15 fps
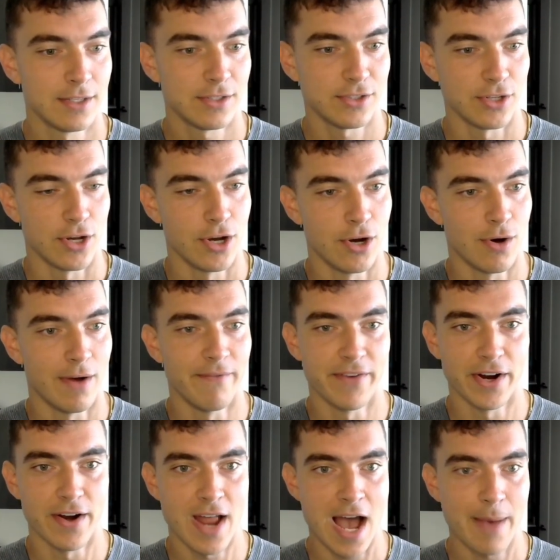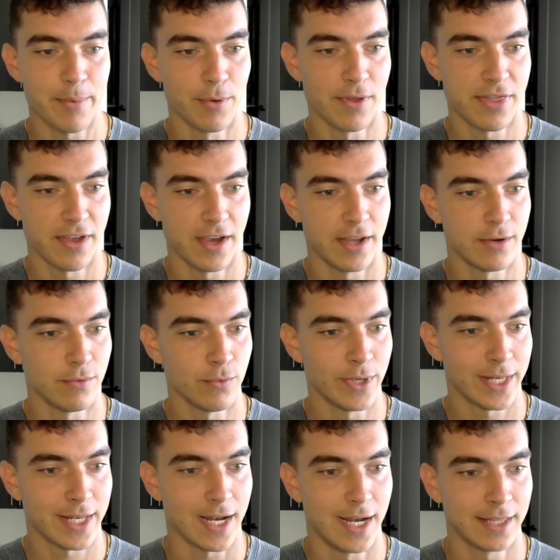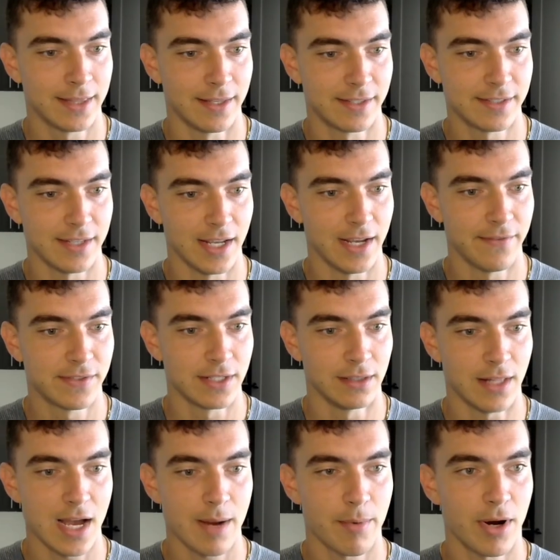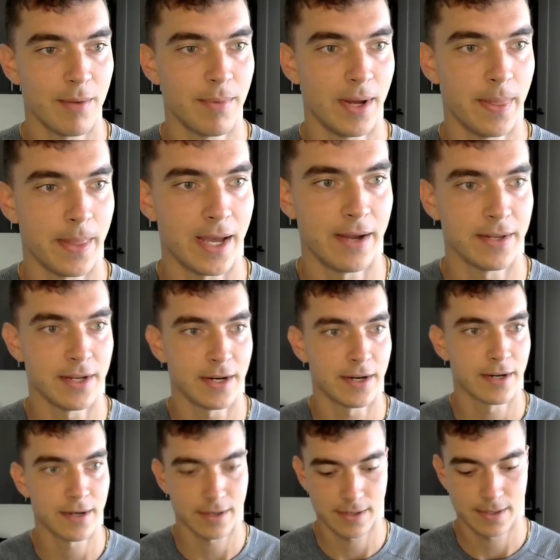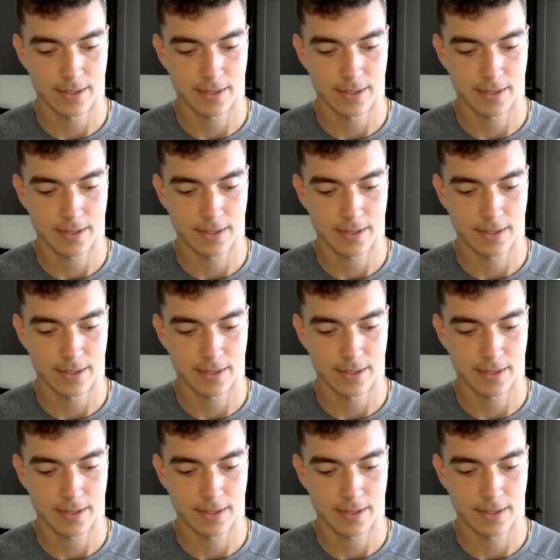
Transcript: So I'm very happy with it. We got the save to library button down here.